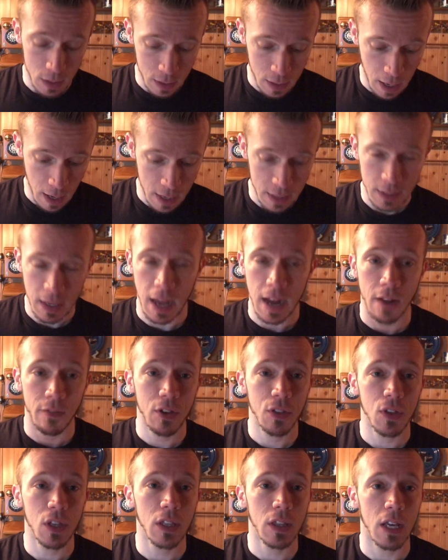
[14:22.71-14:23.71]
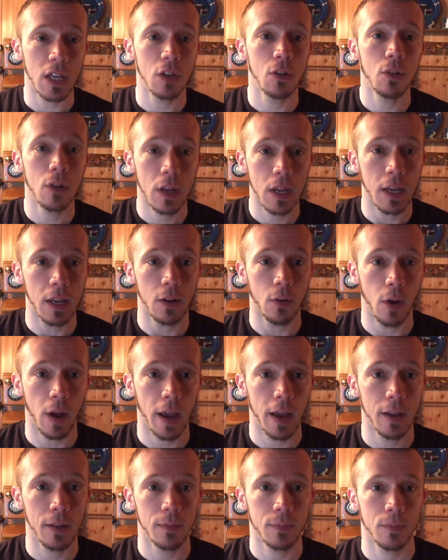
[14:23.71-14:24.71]
It's got everything that you need,
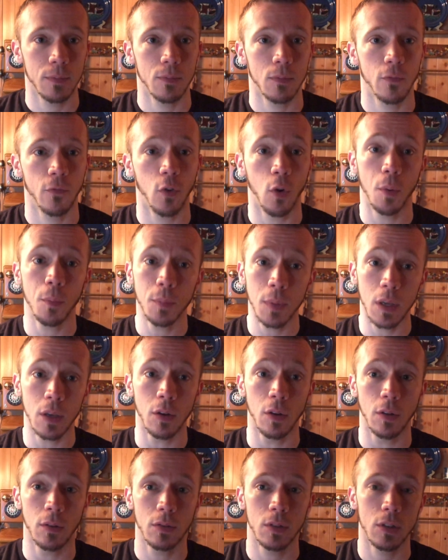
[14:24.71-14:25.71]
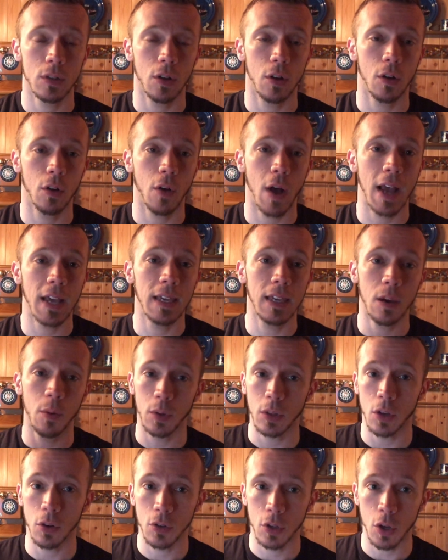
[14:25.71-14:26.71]
right, for a meal. So I get
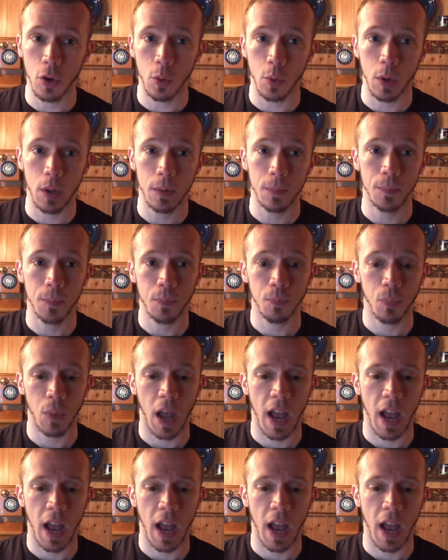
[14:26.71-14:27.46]
what they're doing.